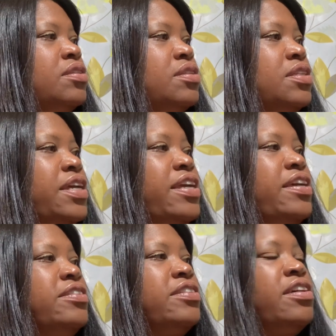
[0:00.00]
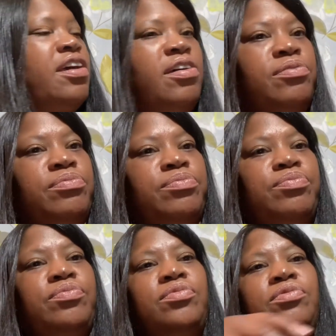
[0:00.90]
the Kiss and Go
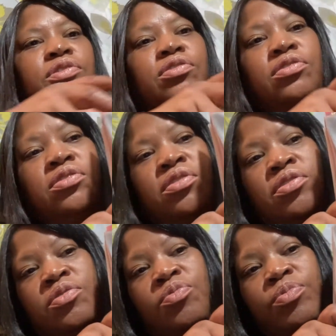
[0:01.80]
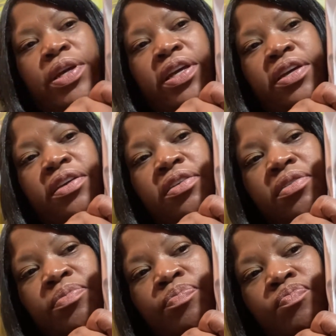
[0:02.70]
wig.
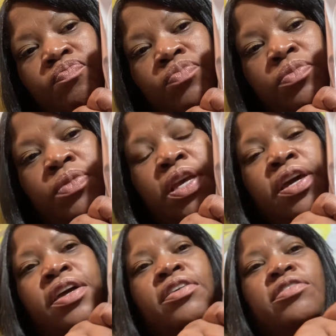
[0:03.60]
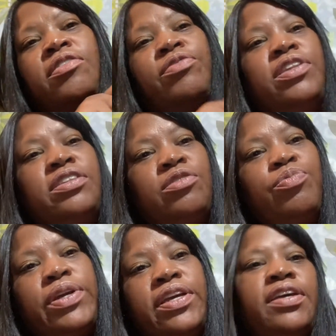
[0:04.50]
So this
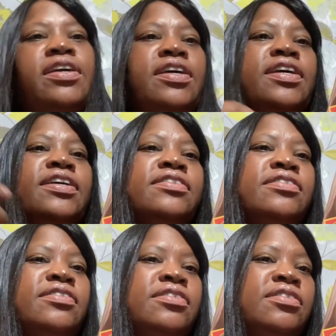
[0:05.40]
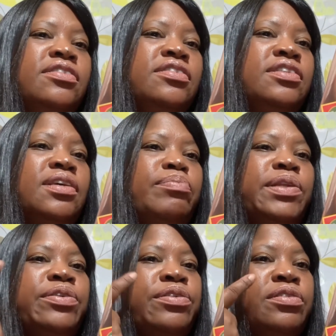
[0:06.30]
wig is
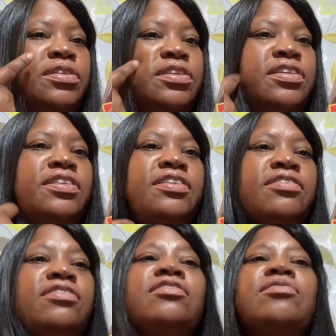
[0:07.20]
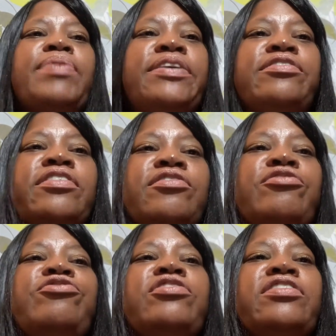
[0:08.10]
similar to this. This is my
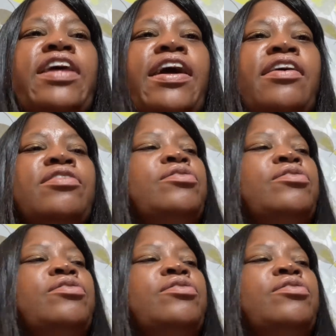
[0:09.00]
signature style.